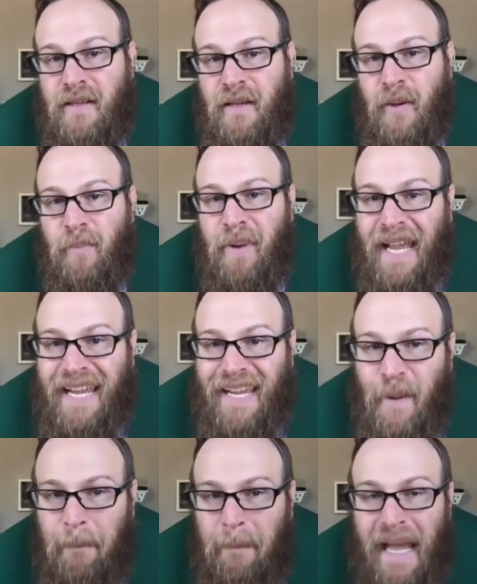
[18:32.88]
But I can
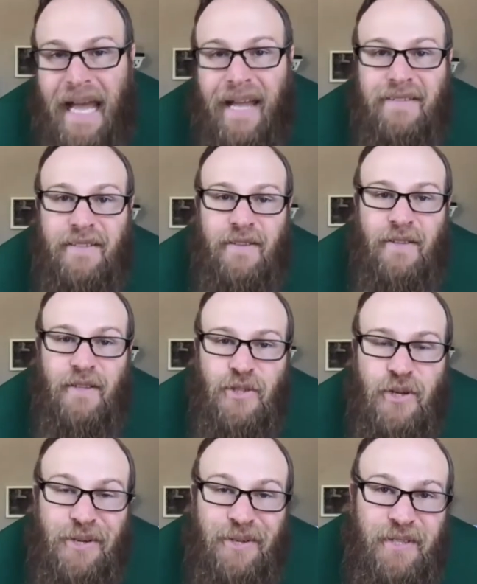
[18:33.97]
imagine the
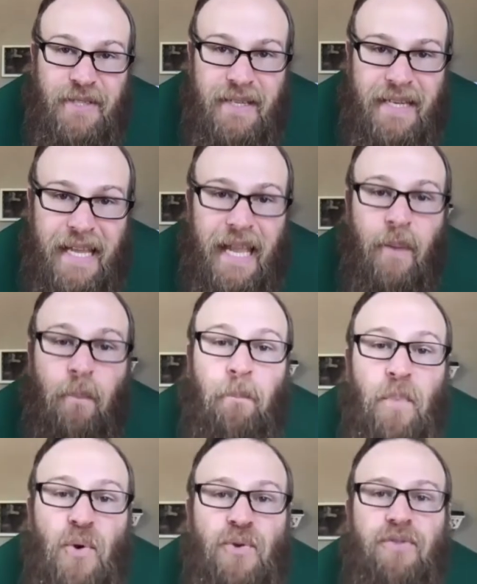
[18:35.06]
church today
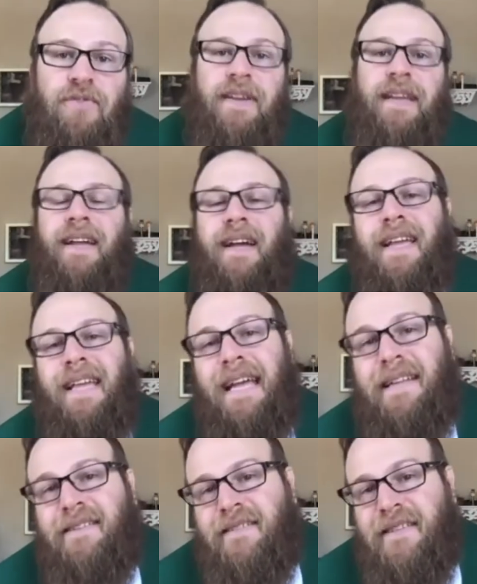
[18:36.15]
moving
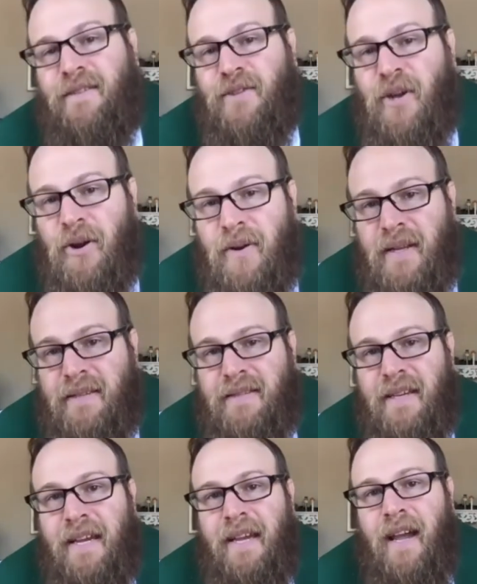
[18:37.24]
against these currents
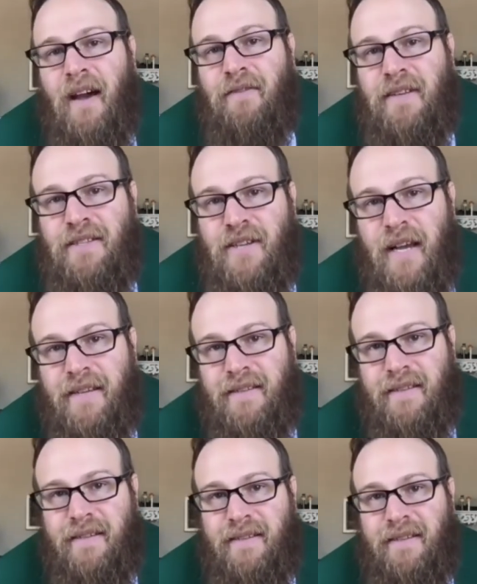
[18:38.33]
of
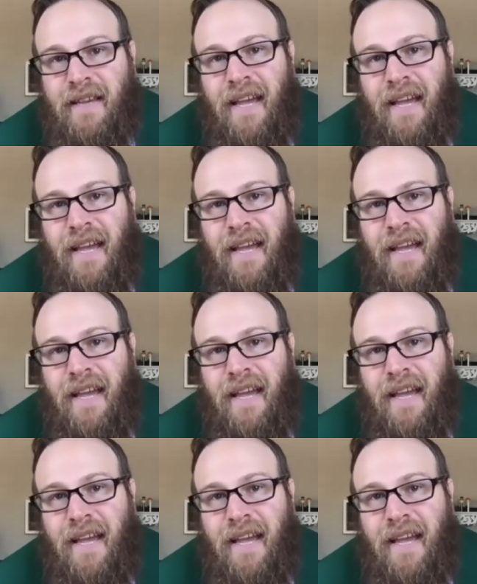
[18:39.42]
injustice